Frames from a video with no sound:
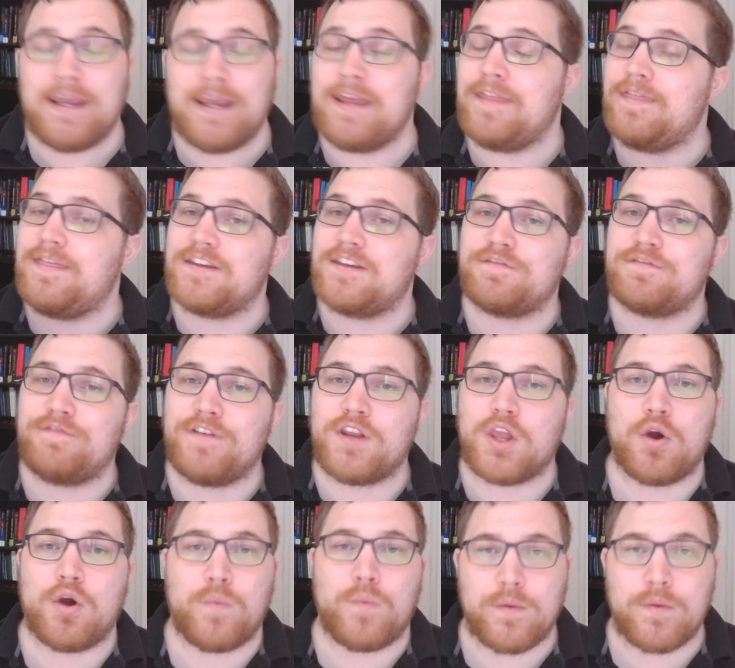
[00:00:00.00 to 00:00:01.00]
In this
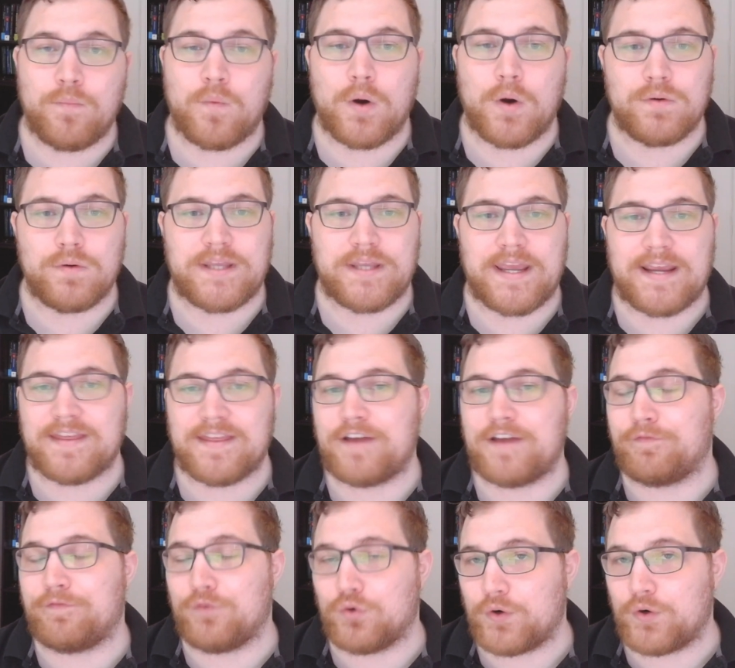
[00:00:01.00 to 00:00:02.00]
video, we won't take
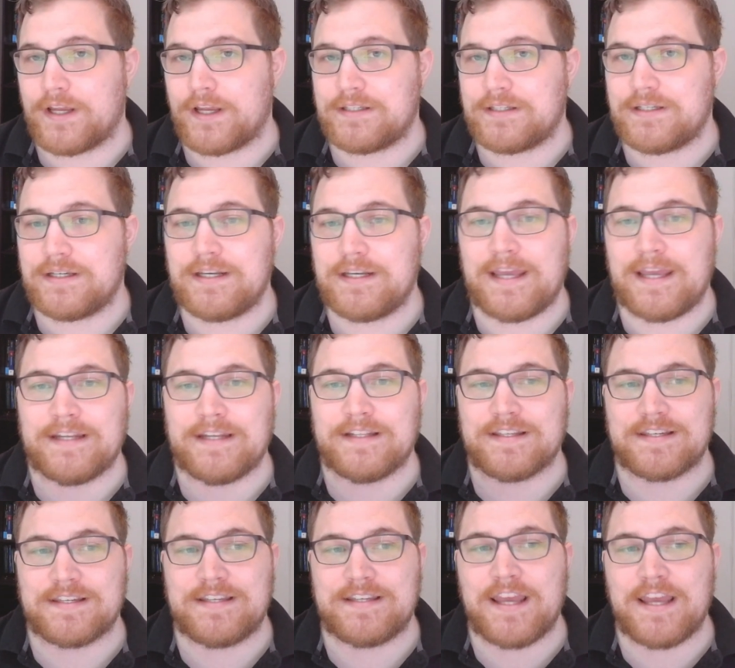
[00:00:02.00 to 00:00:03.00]
that for granted, and
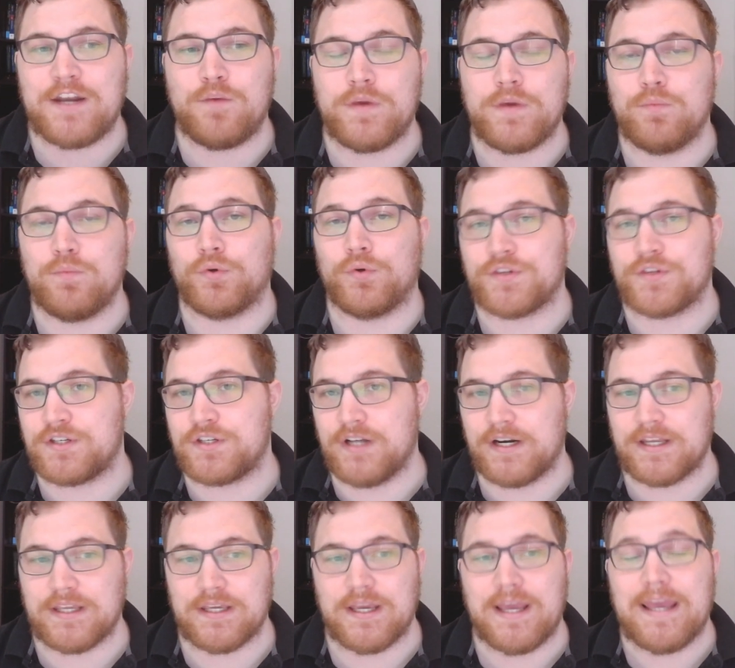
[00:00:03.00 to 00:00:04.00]
instead we will
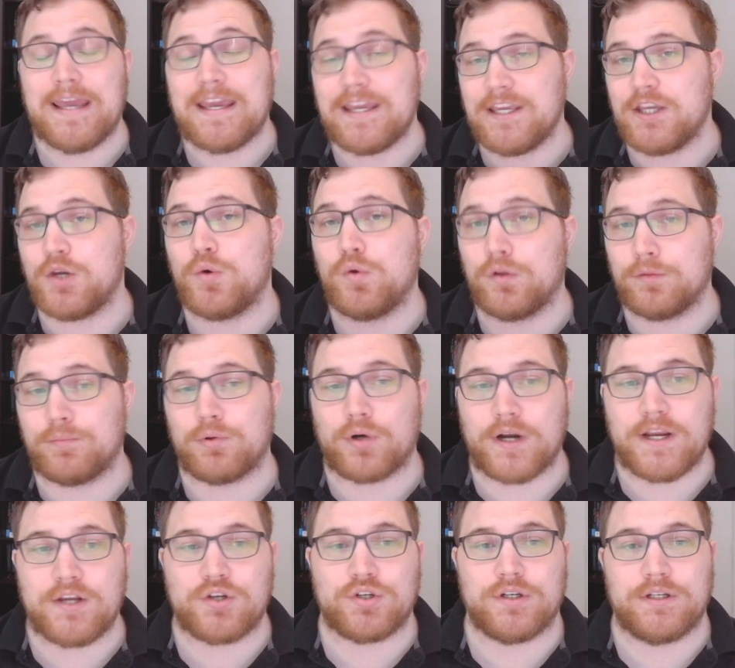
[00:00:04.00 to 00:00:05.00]
study
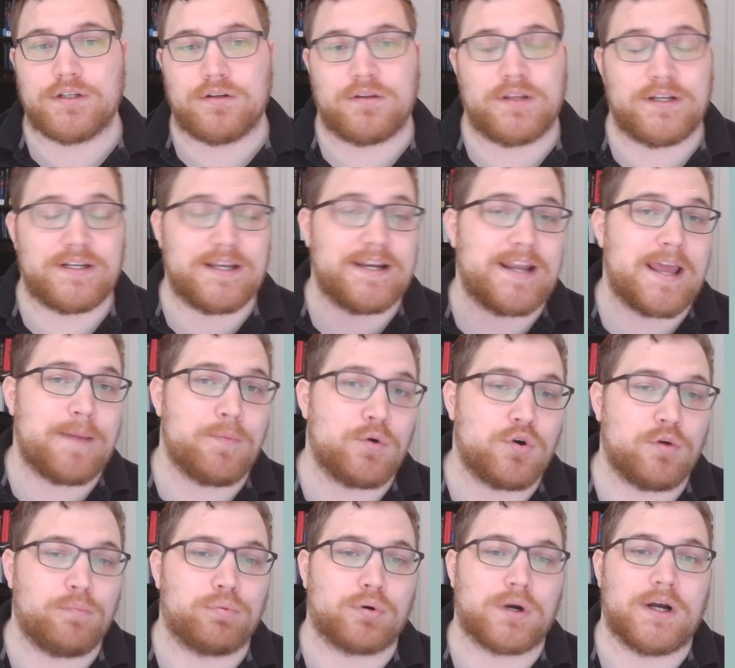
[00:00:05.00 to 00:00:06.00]
equilibration, the
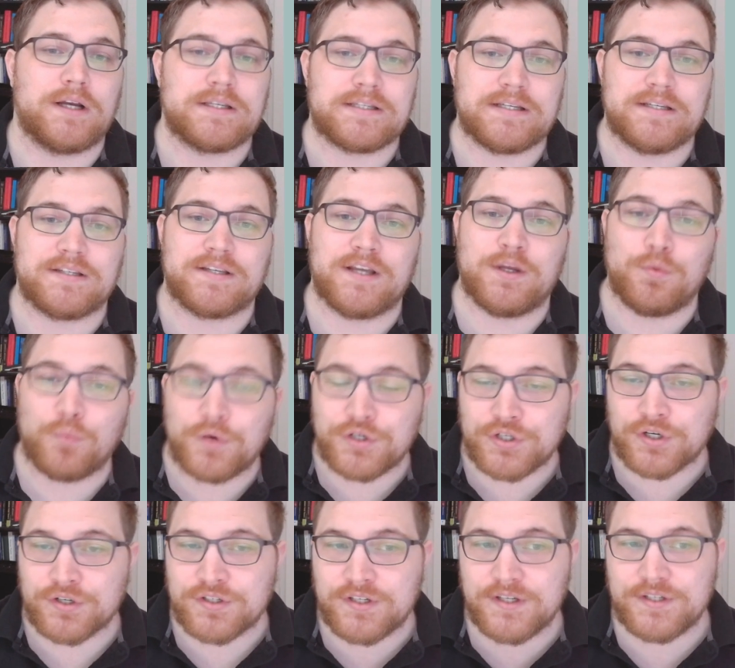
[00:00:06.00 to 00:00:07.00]
dynamical process at
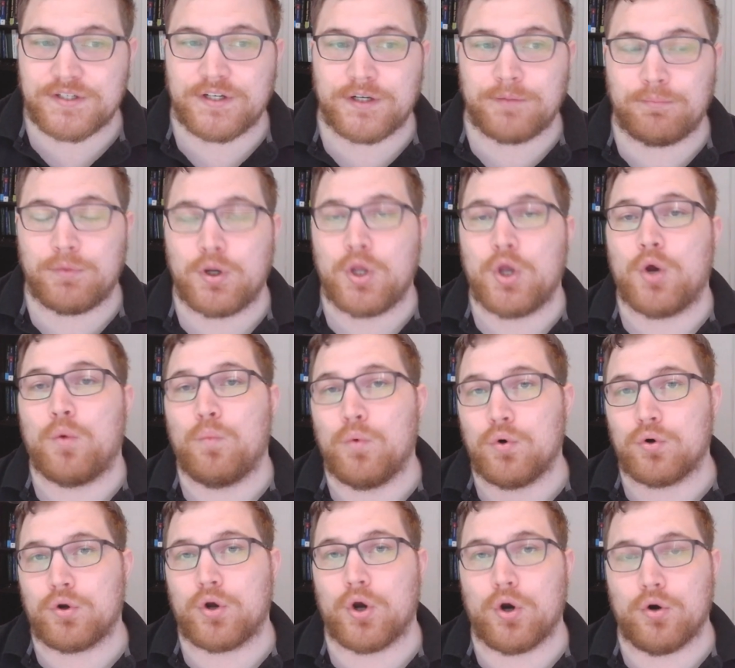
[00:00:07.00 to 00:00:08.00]
which our system
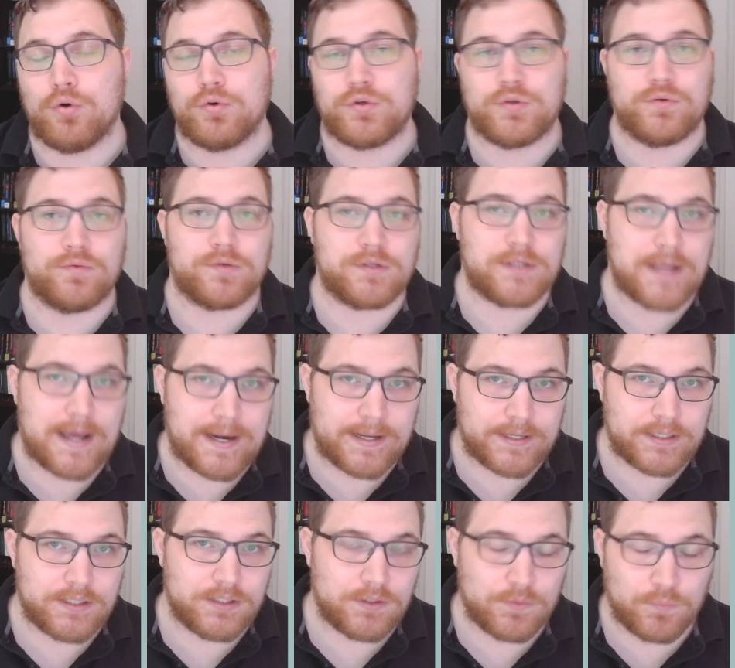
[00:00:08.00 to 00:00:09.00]
will go to
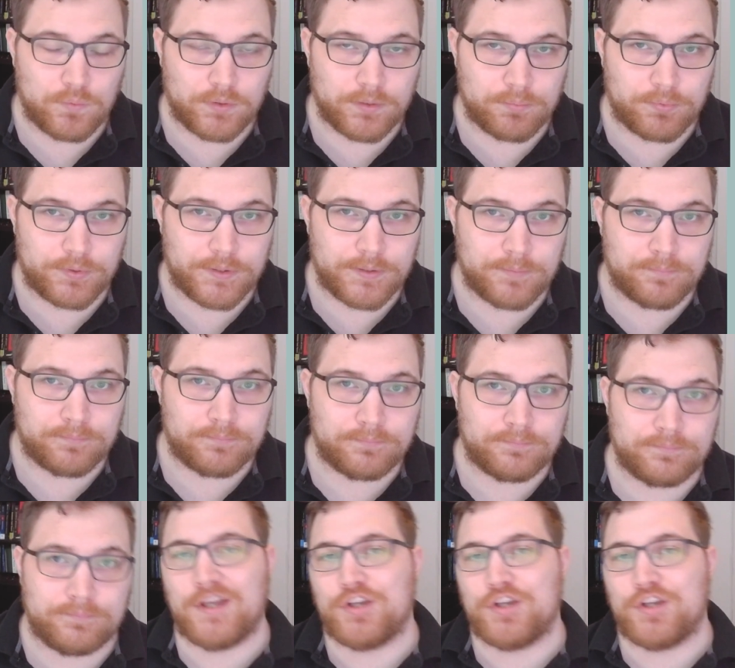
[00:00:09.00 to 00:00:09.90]
static equilibrium.